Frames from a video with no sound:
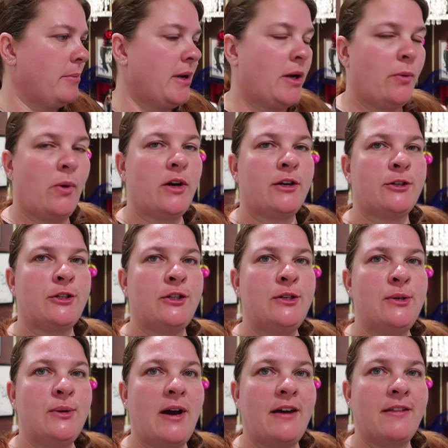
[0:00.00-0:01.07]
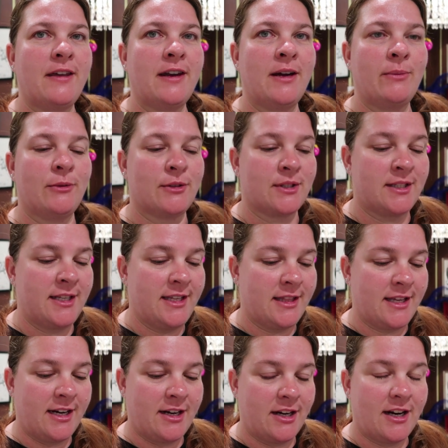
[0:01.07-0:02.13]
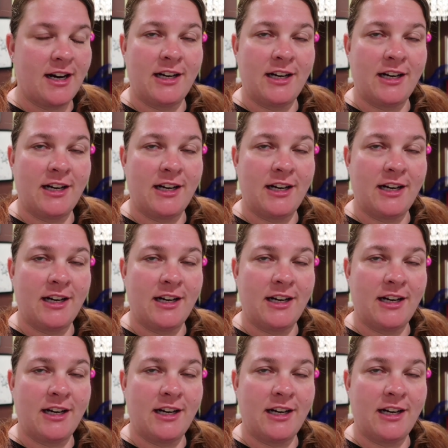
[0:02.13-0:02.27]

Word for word: make one or two and then I will sit there